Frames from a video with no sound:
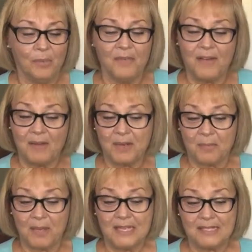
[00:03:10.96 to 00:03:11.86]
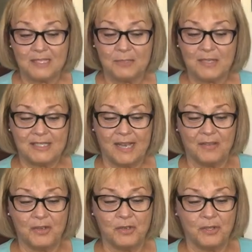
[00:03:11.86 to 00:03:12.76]
We found our places
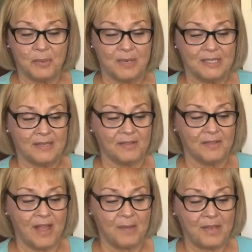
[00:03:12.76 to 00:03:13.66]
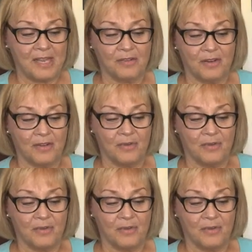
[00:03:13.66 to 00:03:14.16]
beside the newlyweds in the lobby and